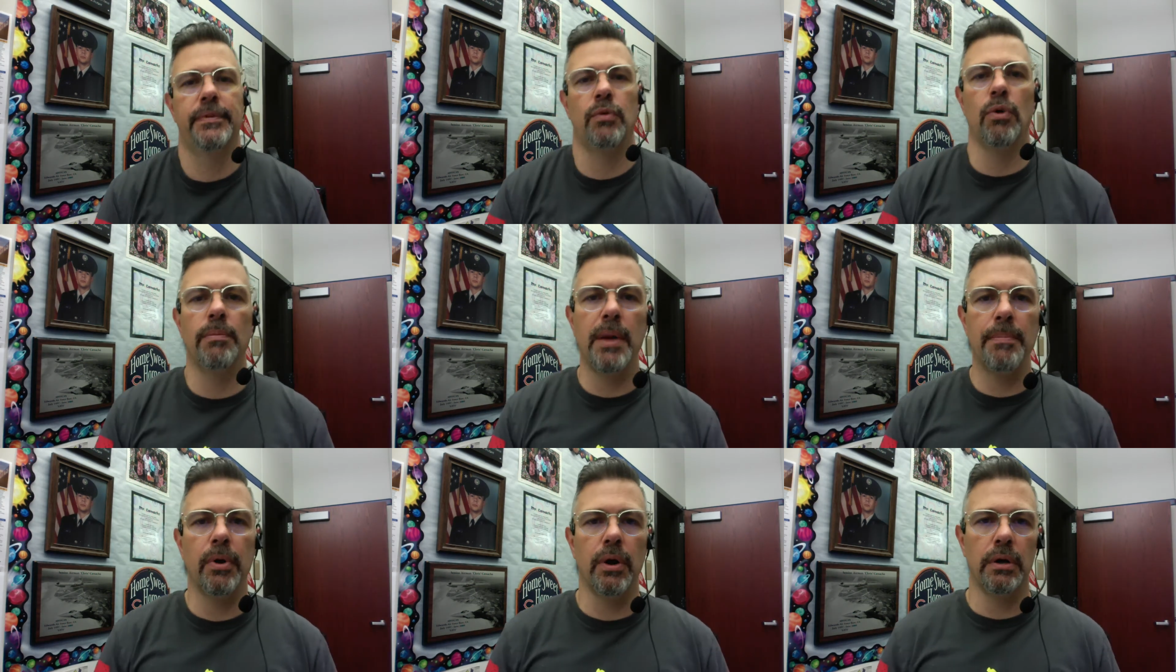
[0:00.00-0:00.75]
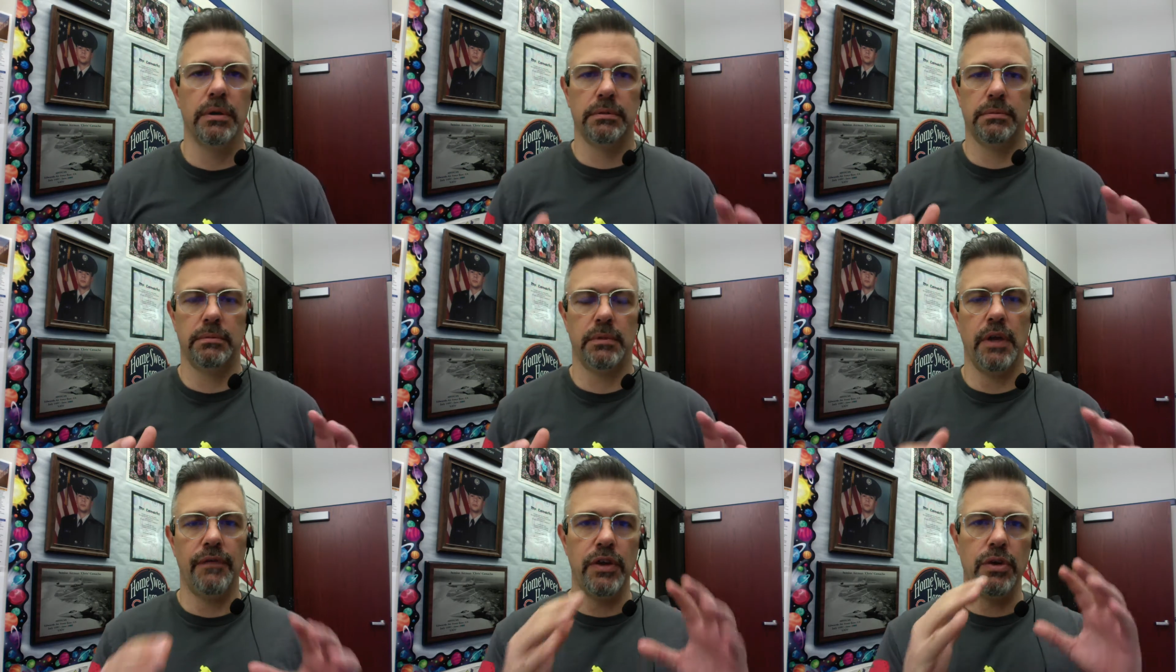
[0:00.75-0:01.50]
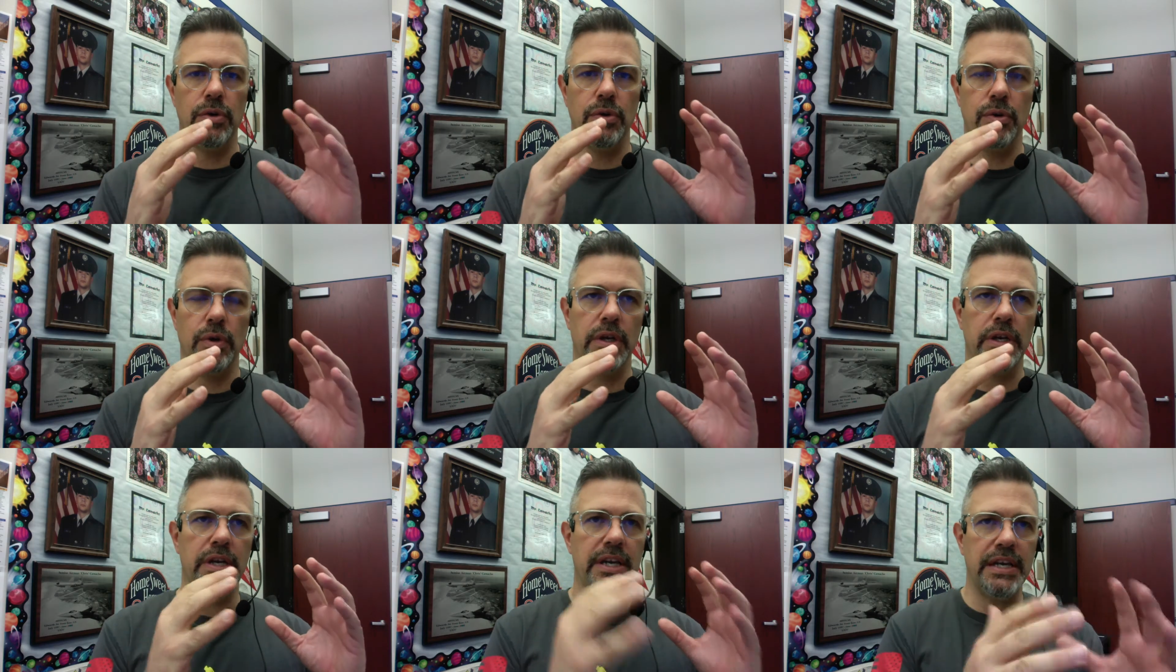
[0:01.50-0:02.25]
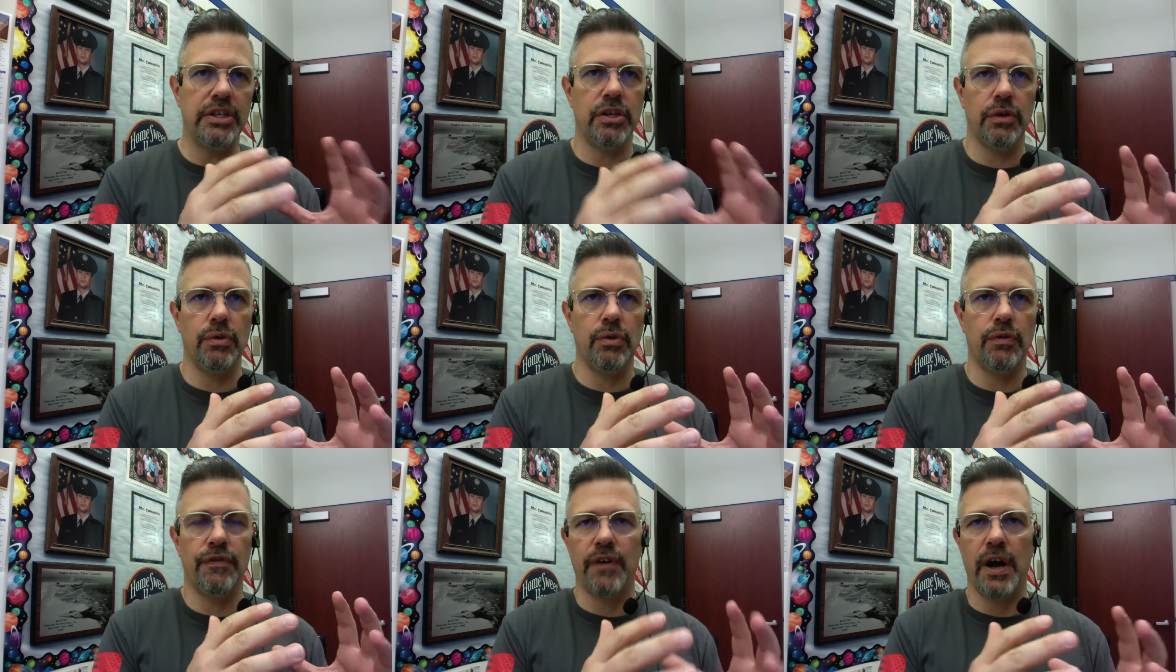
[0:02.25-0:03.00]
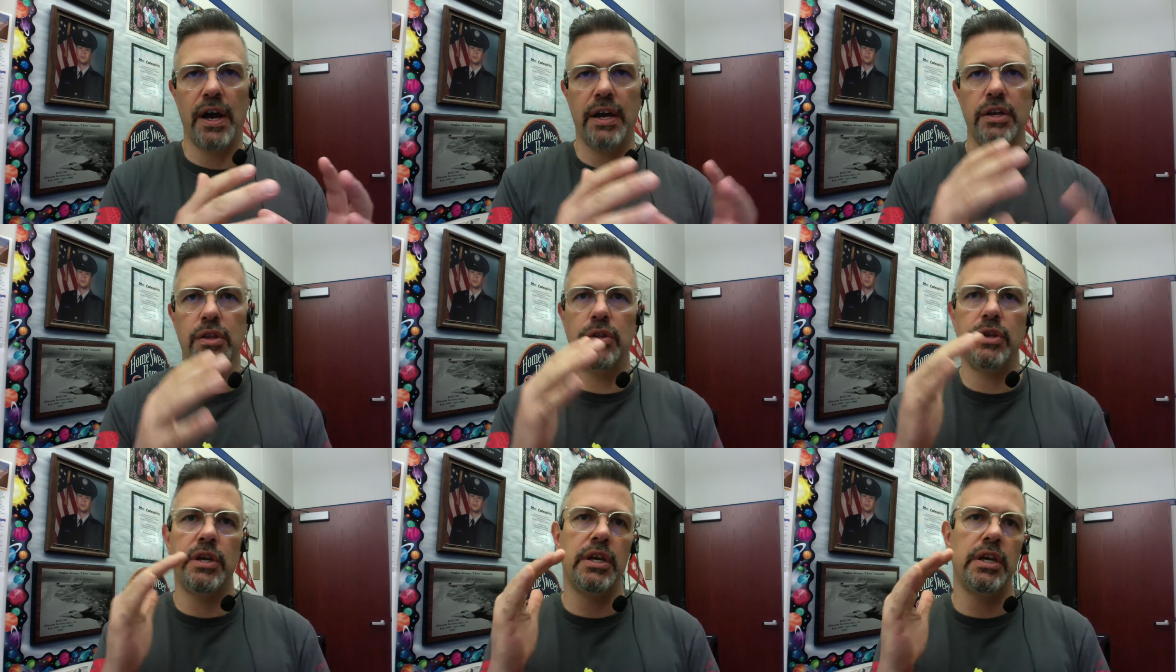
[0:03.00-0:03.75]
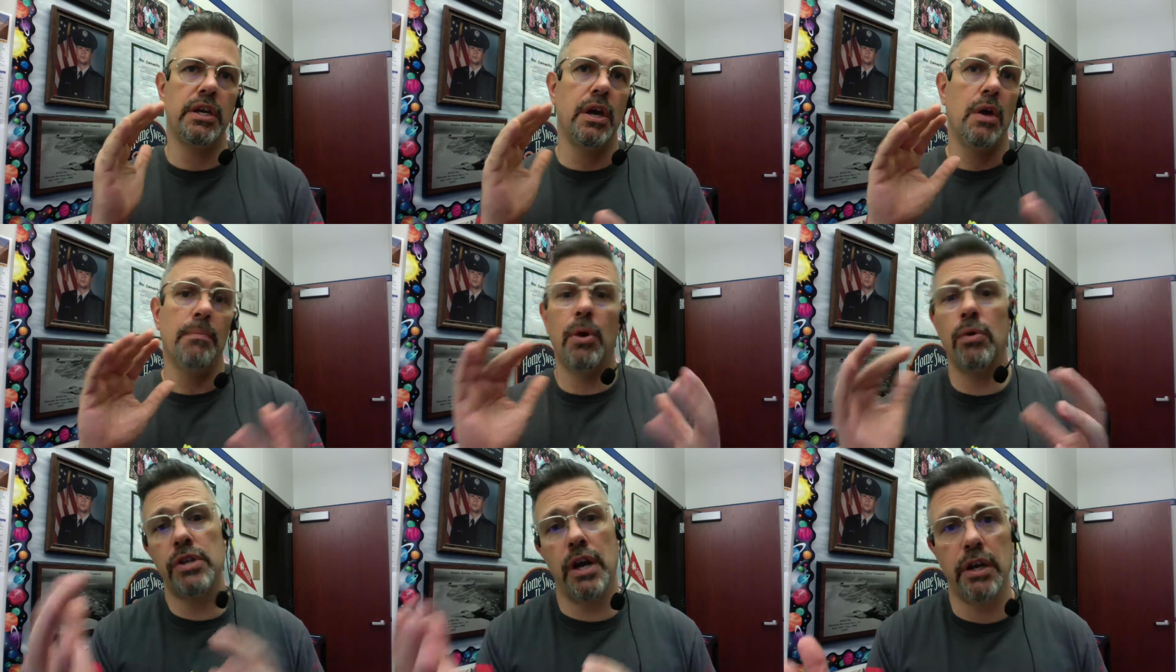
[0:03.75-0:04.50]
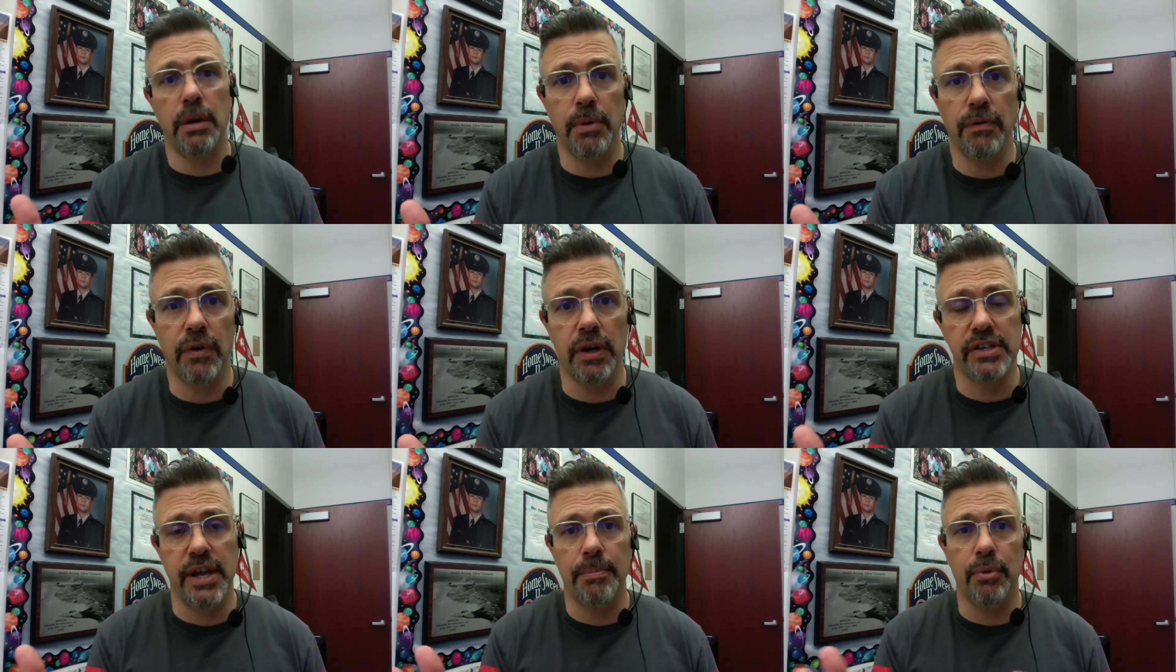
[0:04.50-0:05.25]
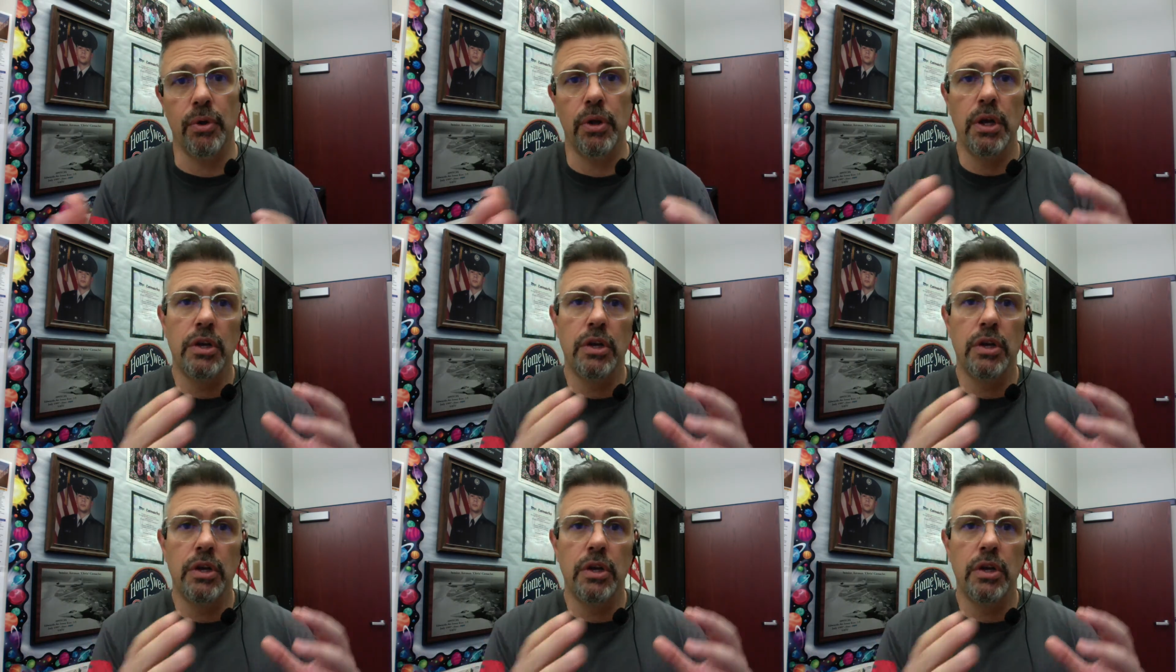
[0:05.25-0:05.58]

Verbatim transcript: Remember, if you need to find the proton number, for example,